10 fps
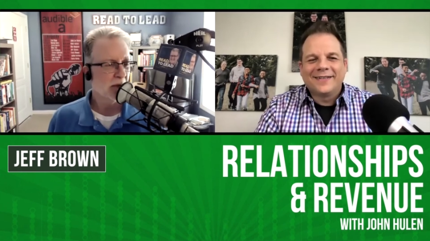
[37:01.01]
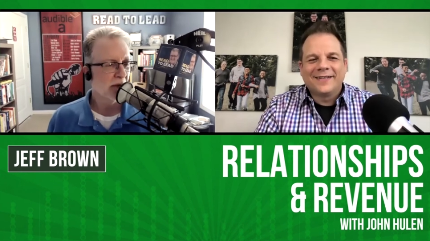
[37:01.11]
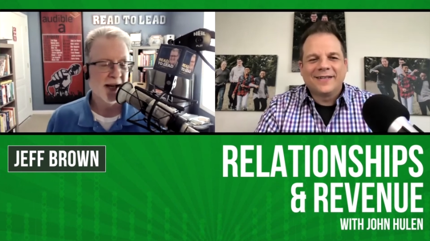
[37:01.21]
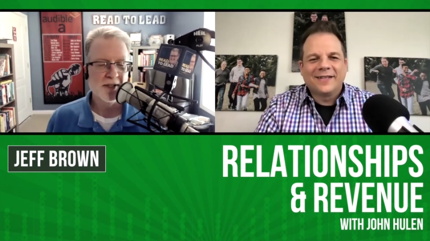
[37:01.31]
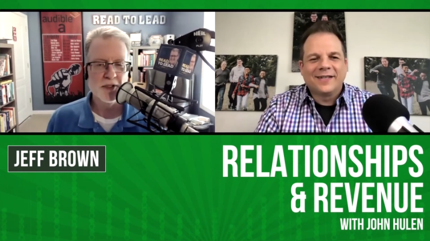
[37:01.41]

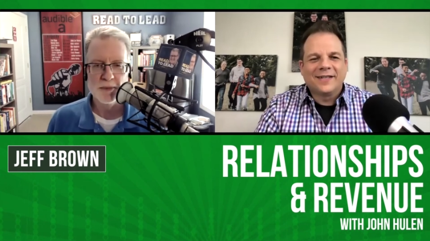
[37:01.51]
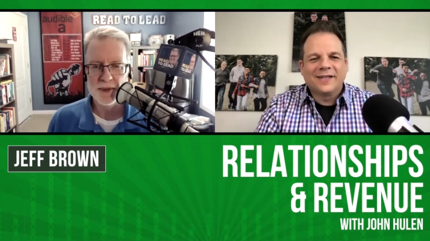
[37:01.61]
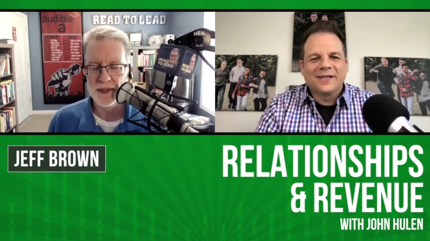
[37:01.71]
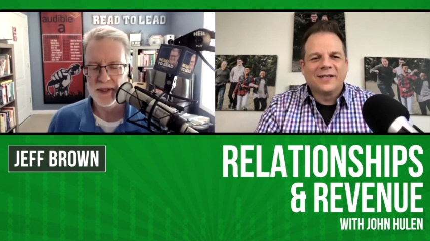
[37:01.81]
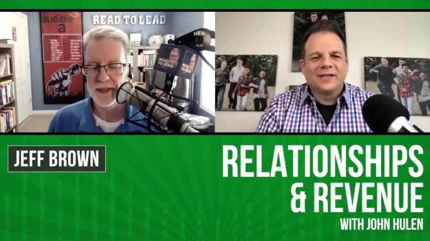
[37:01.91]
Speaker 1: practical
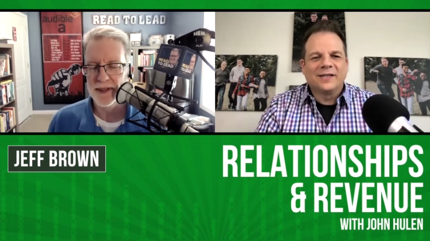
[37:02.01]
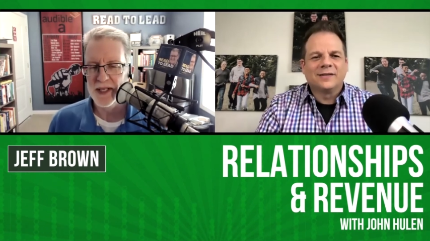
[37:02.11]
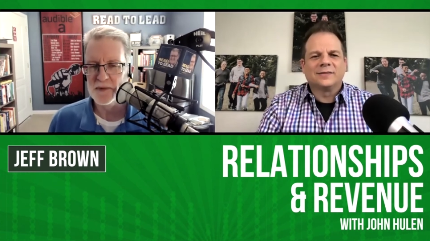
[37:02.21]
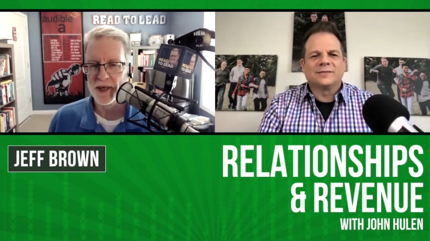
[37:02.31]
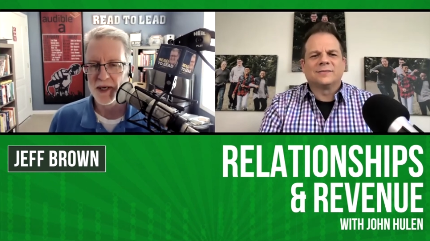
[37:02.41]
book uh,
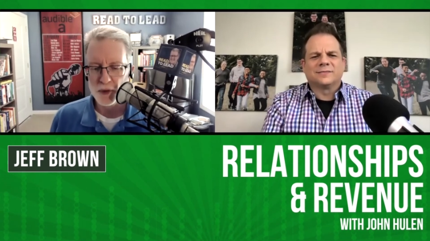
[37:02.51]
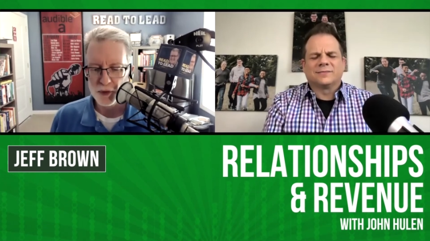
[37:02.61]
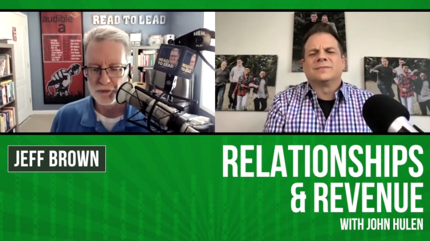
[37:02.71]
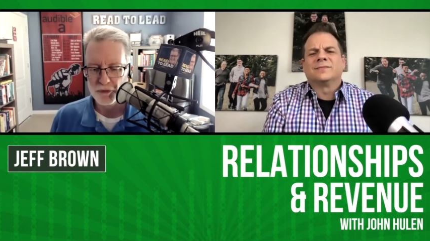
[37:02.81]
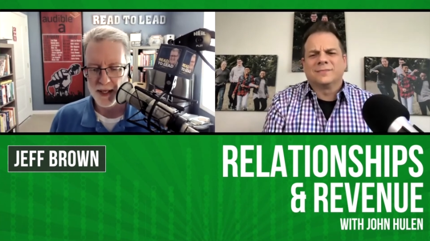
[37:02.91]
that's been. I know
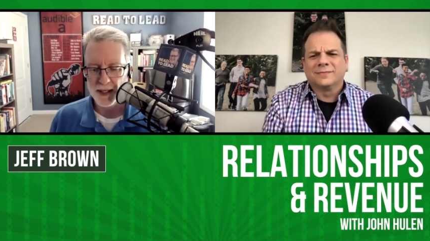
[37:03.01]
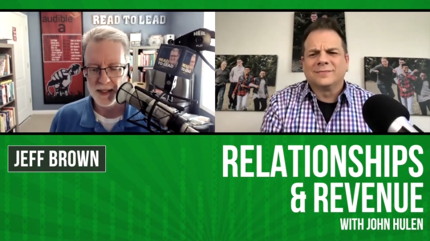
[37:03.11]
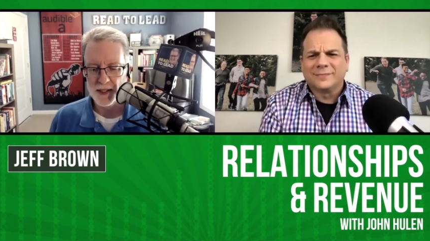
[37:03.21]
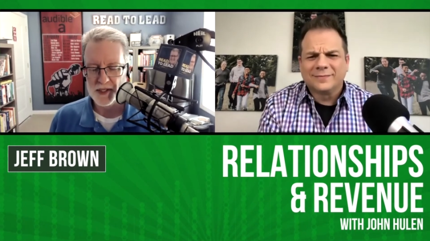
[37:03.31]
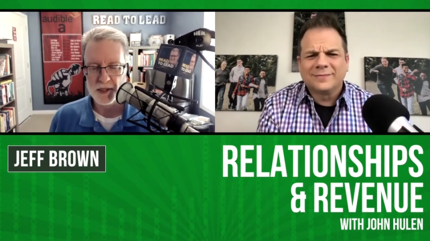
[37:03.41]
you've read it.
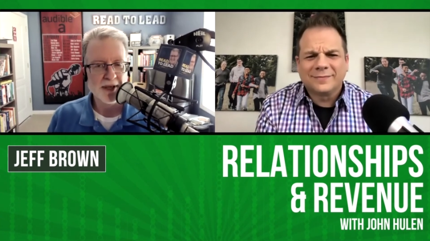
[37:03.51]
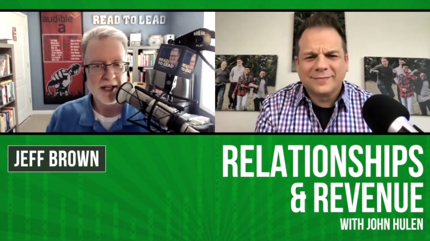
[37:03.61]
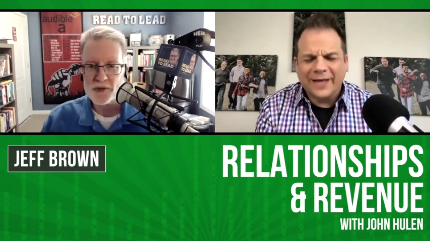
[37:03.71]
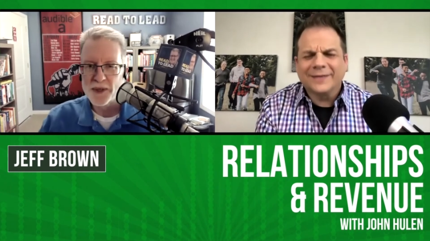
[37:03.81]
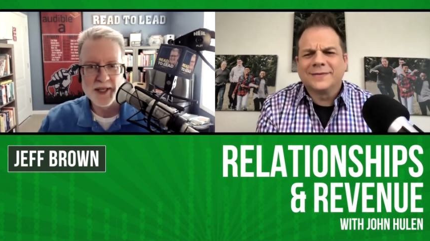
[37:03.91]
And so
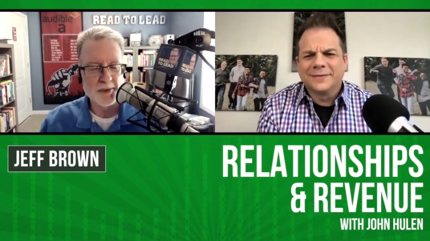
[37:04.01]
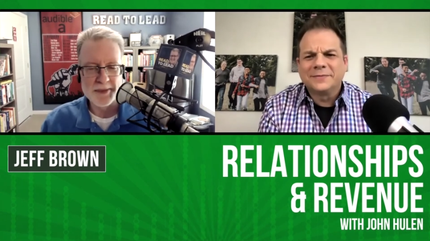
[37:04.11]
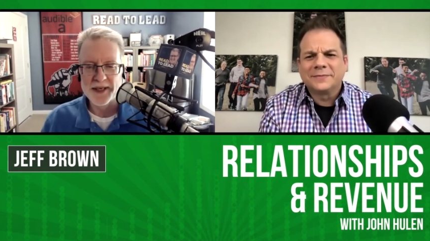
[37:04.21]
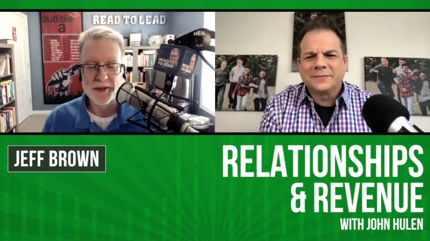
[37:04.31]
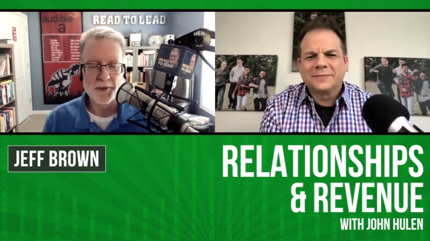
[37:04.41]
next week it'll
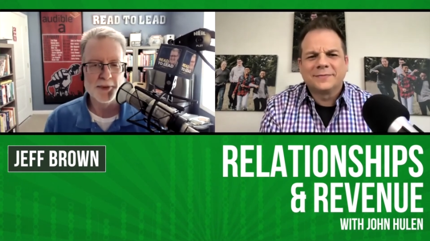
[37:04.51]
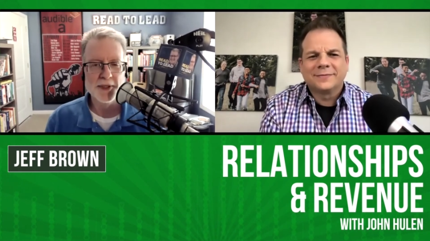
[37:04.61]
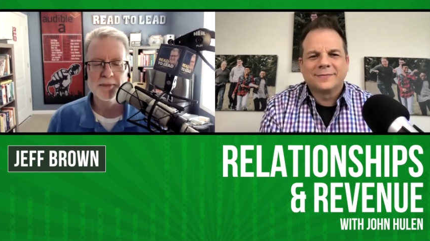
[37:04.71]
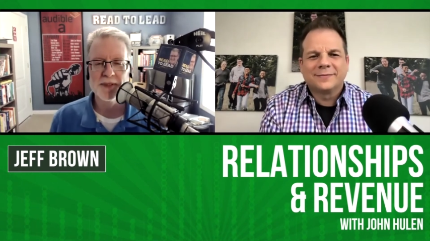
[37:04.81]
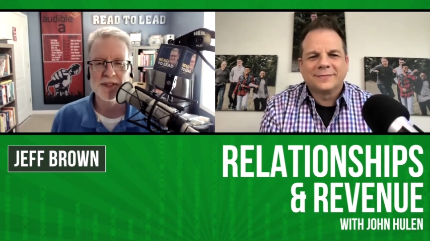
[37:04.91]
be another
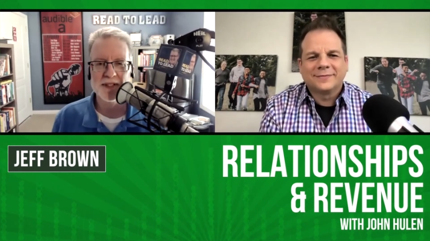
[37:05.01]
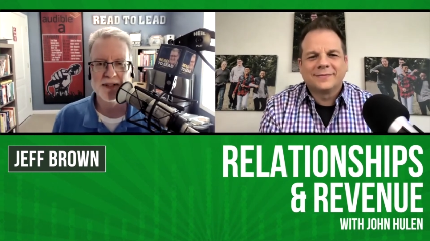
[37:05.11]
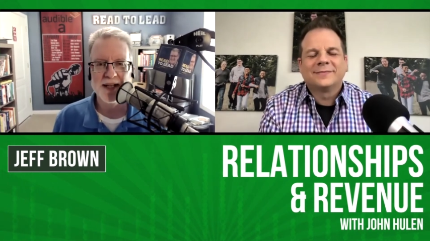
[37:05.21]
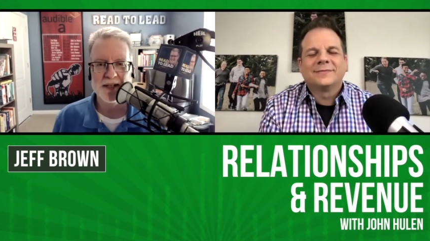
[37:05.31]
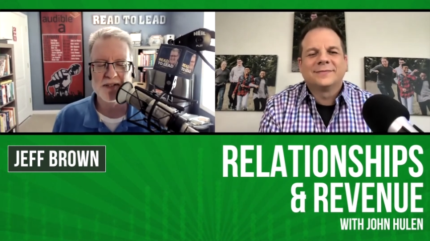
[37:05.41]
book, but uh,
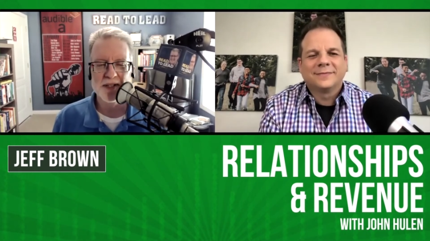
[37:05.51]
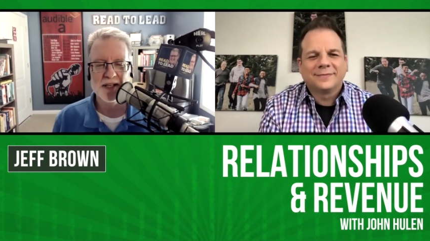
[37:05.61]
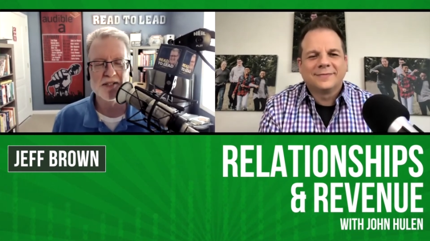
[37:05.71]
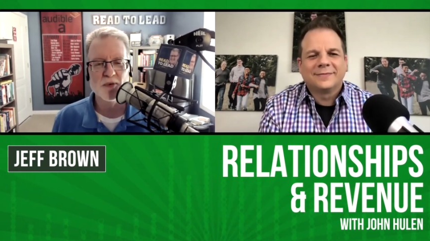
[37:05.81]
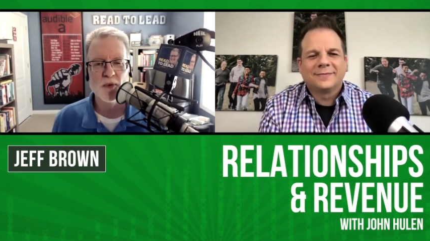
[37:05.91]
that's,
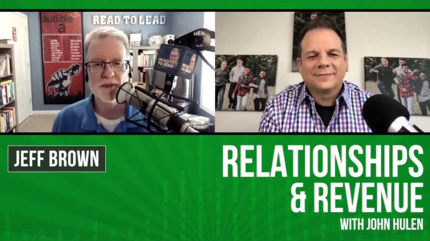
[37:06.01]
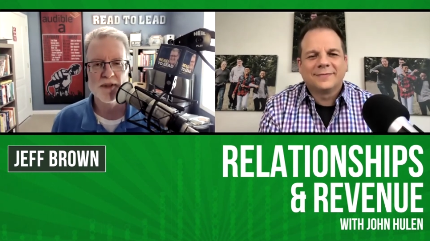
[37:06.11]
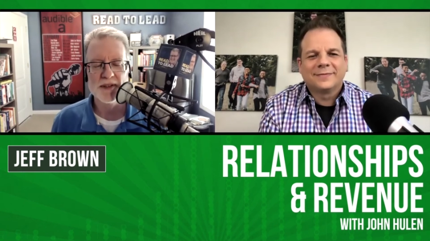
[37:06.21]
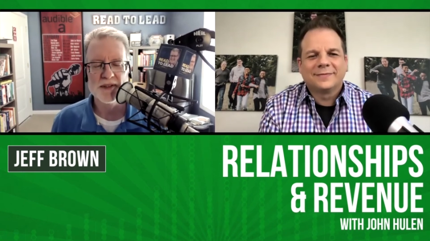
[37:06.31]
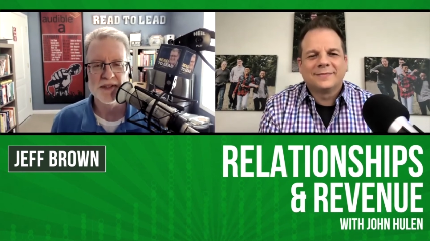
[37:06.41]
that's the one
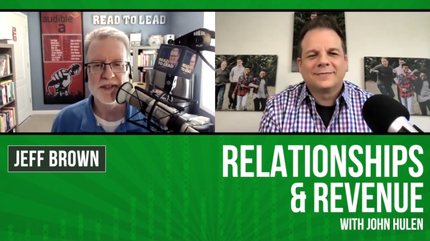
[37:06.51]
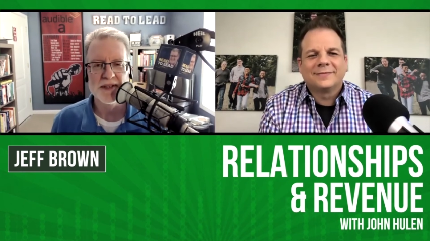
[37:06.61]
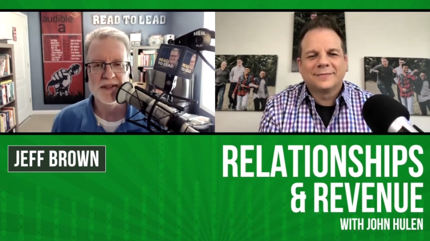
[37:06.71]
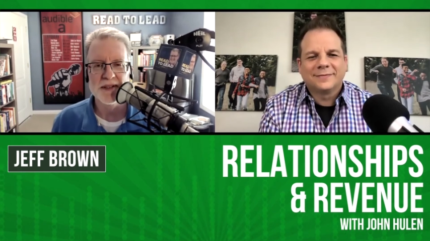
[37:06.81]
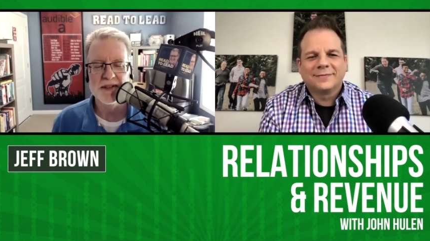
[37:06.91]
that, uh,
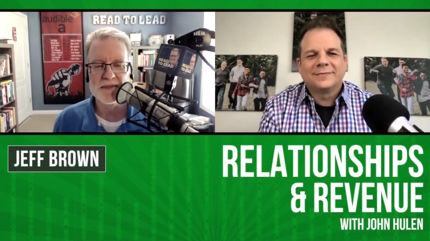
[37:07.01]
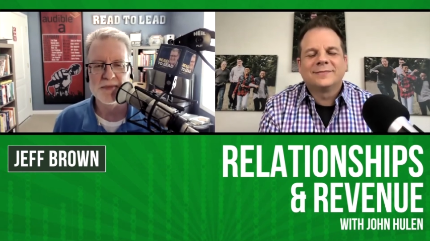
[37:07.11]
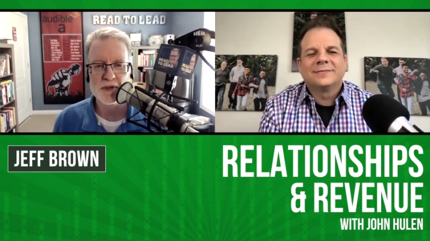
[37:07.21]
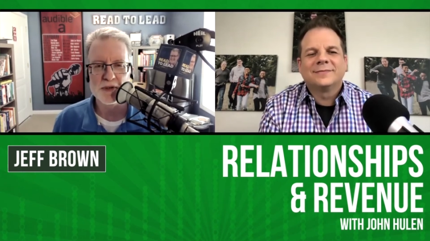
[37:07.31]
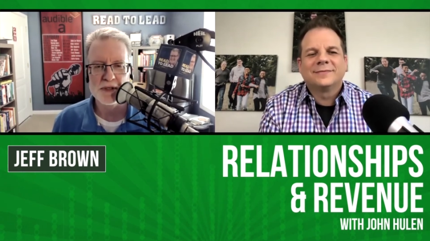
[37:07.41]
that's
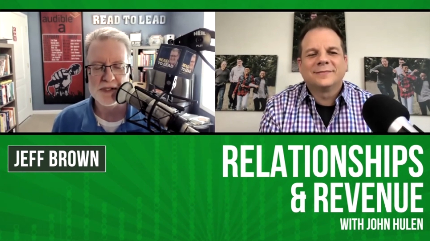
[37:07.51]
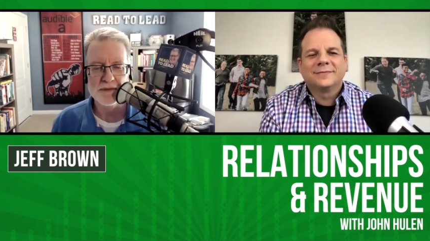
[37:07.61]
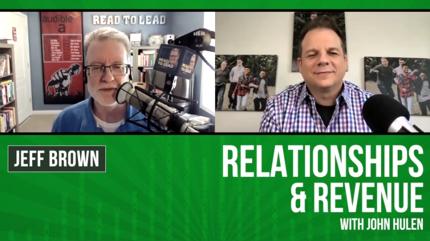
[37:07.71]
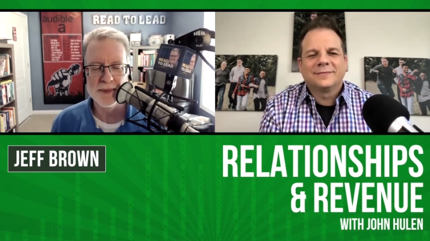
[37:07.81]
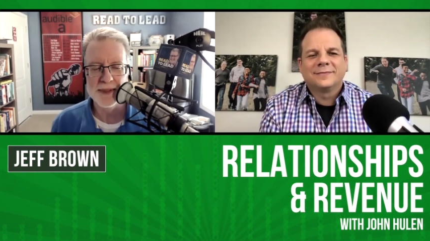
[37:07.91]
most
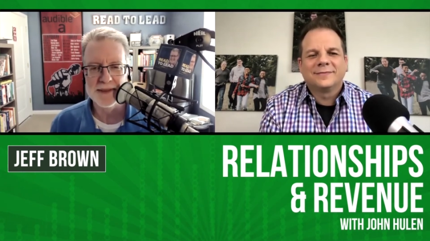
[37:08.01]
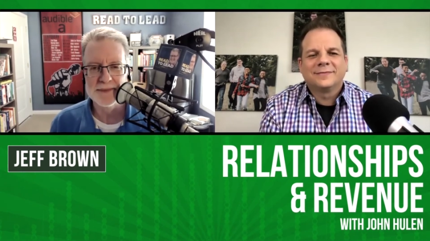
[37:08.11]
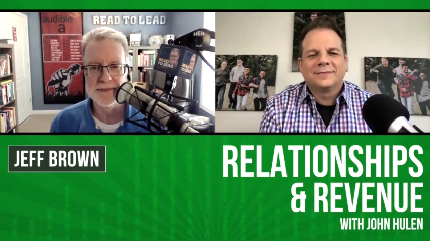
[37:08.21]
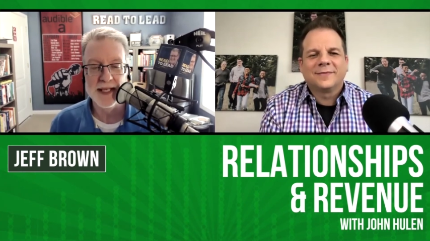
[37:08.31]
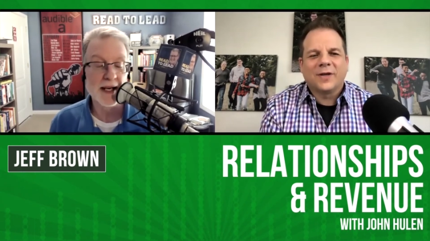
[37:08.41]
recent for me.
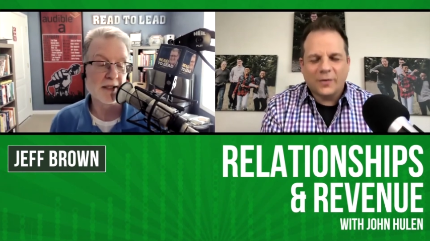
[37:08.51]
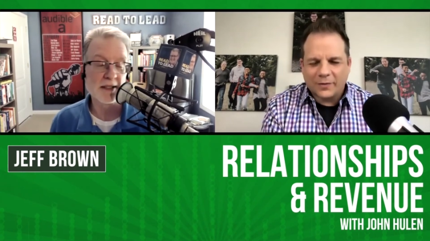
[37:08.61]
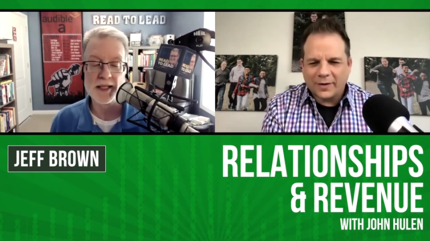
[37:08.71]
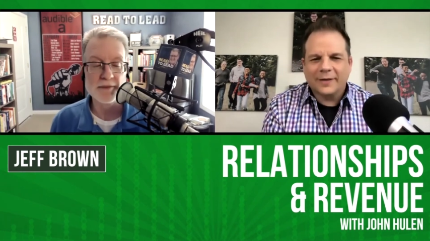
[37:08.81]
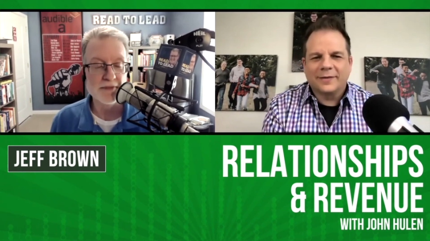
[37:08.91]
And I right.
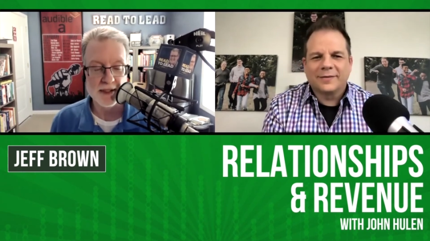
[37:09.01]
loved it